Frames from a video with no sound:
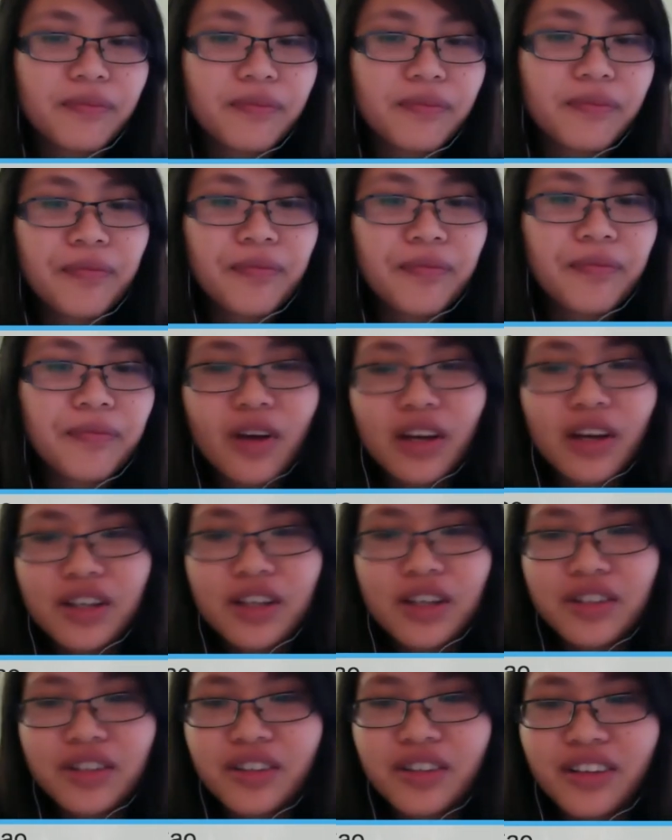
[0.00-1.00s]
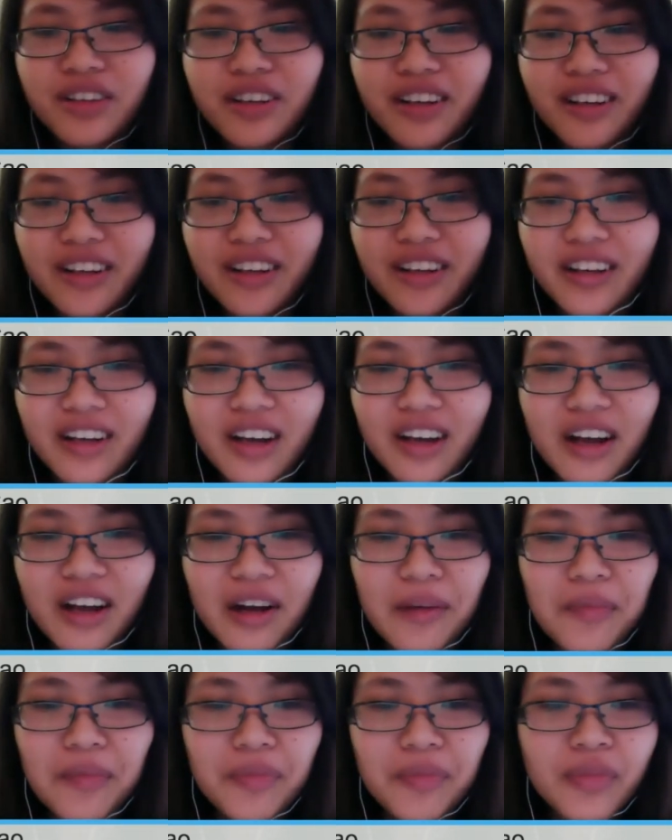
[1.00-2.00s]
Okay, sure.
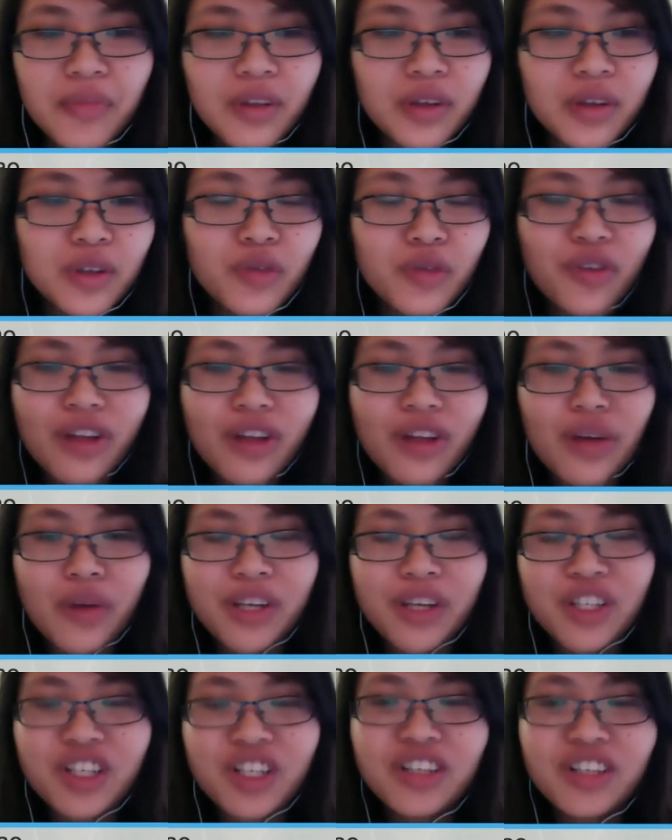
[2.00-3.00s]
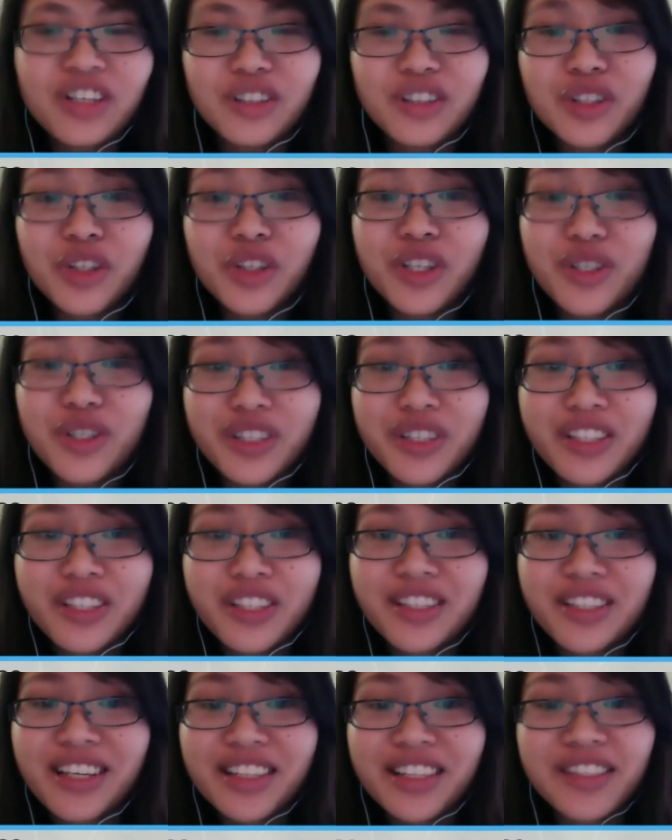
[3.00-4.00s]
So for that question, the good news is
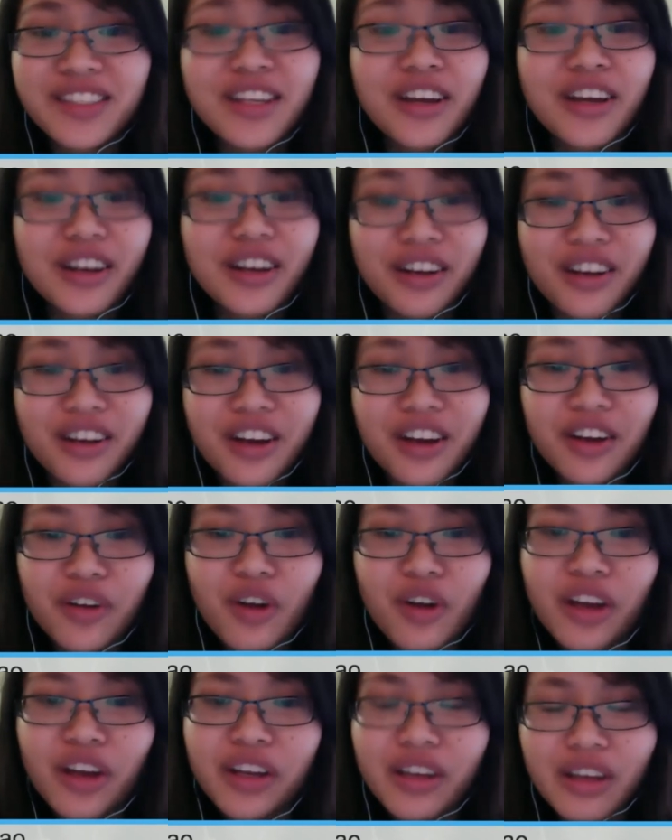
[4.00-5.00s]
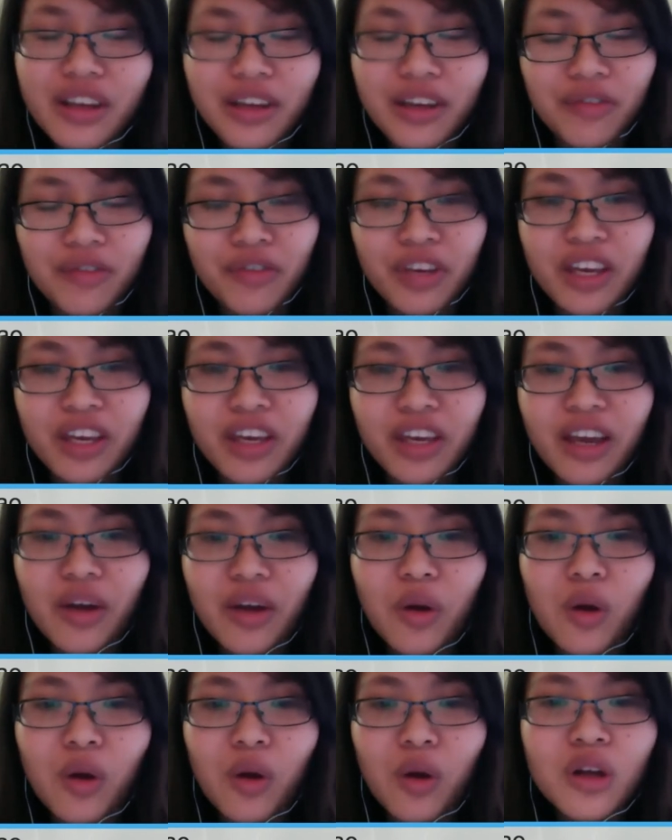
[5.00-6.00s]
there's not any fee at
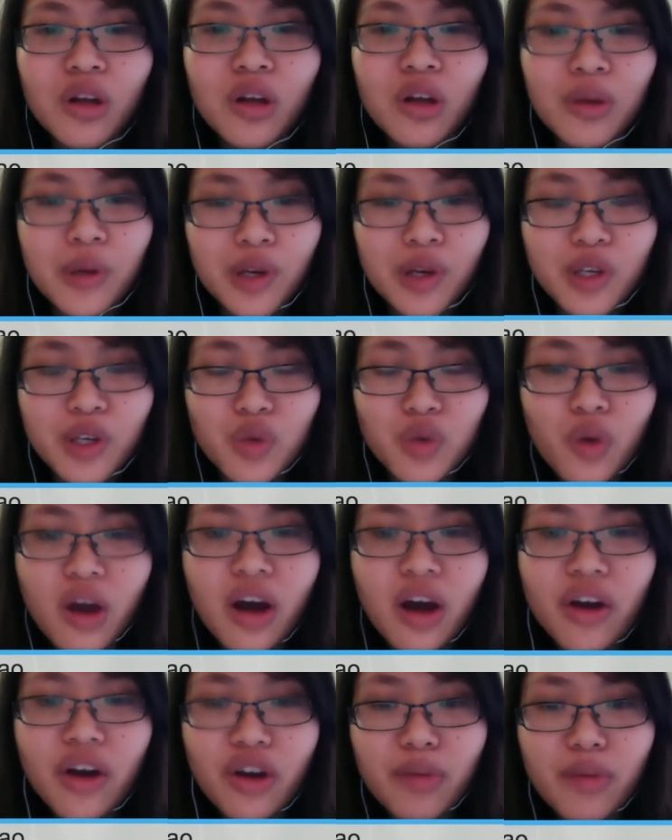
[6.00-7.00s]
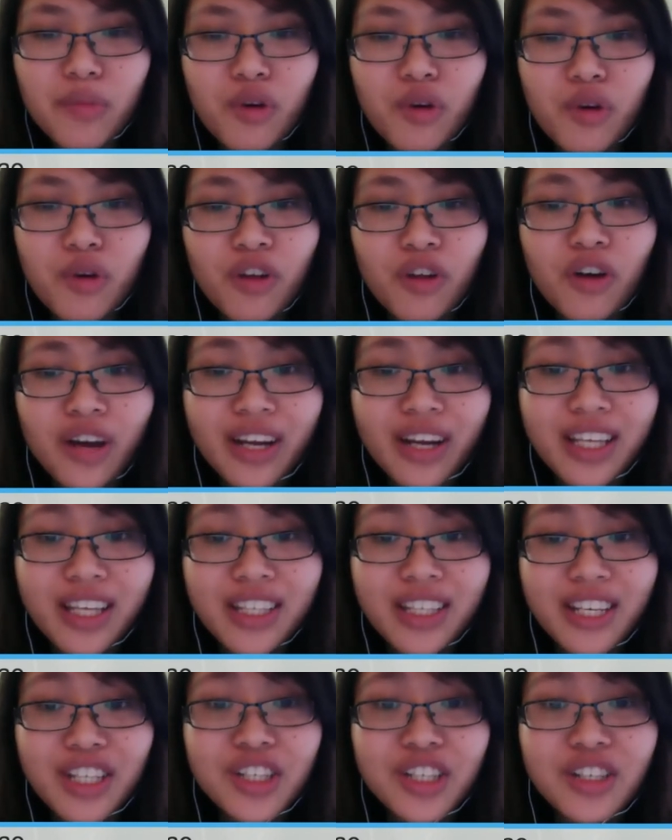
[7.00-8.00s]
all, because we are a non-profit
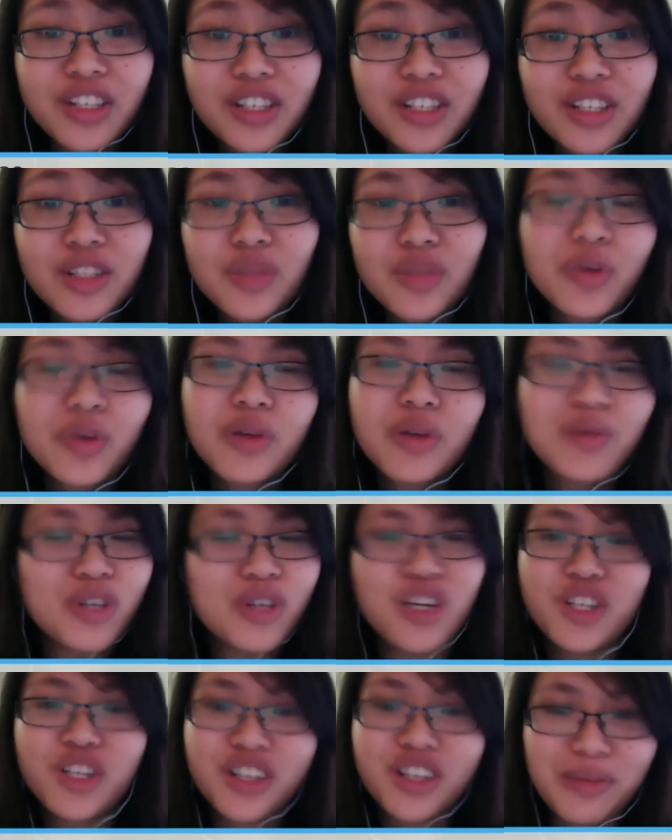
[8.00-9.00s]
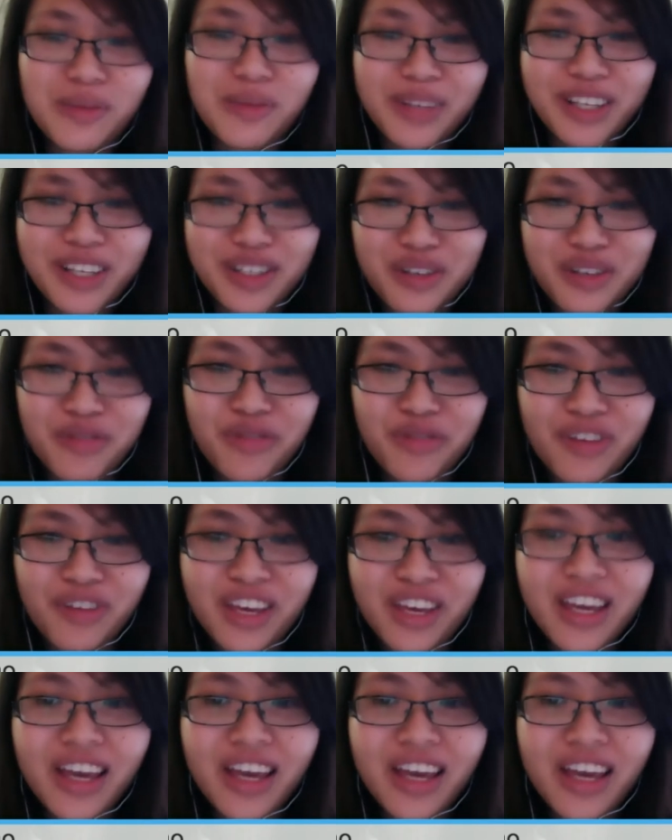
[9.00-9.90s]
organization, so we don't charge any application fee.